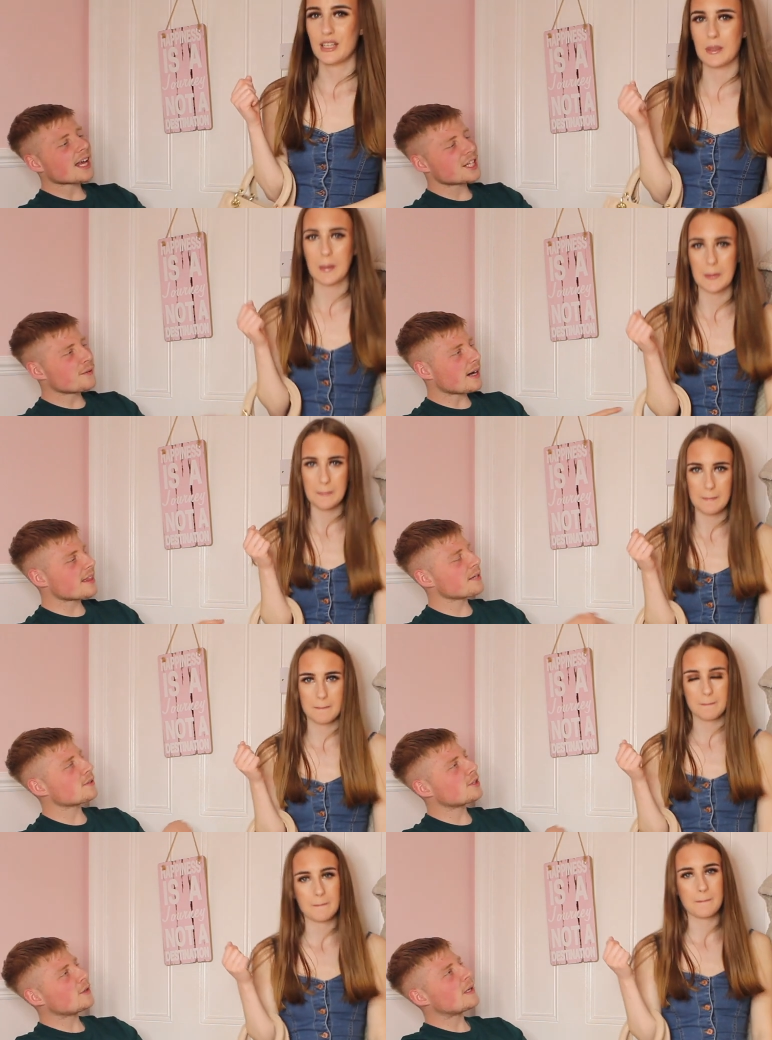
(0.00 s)
Speaker 1: You know what I think would
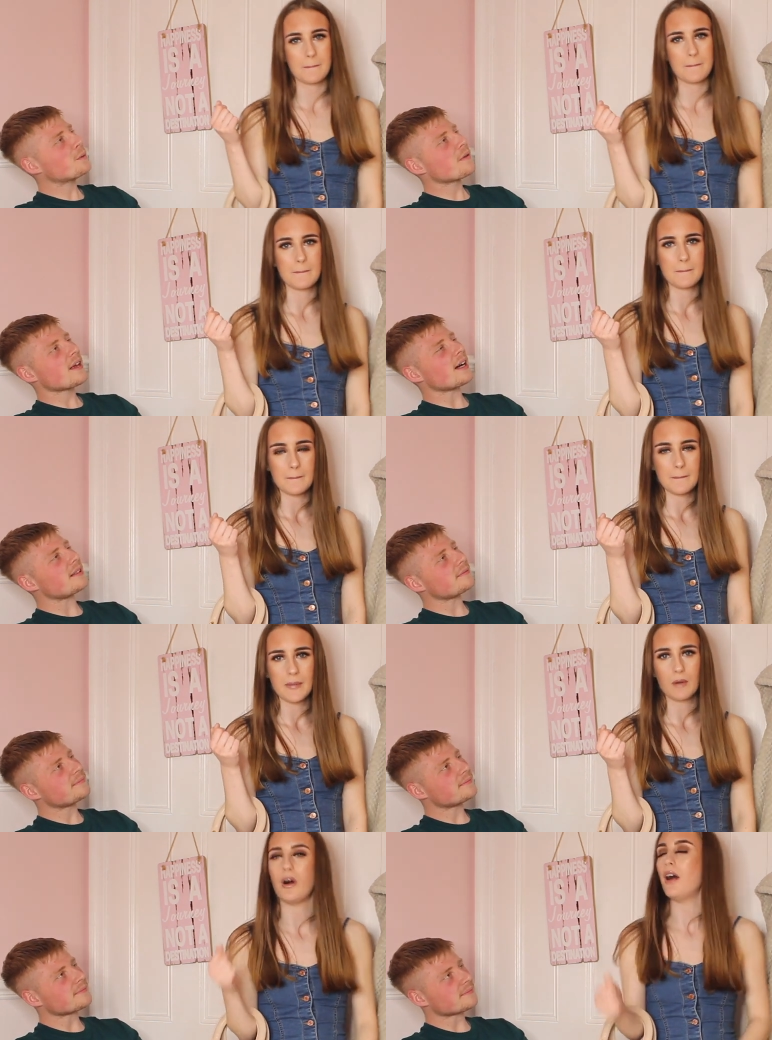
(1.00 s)
go well with that?
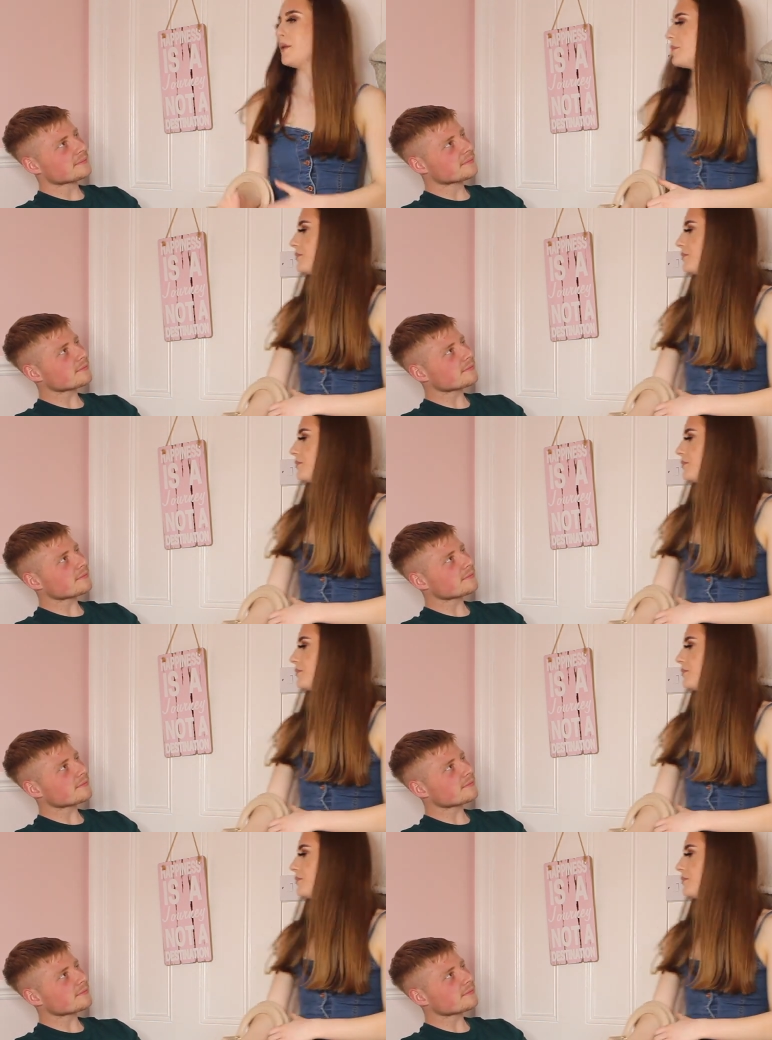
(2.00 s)
What?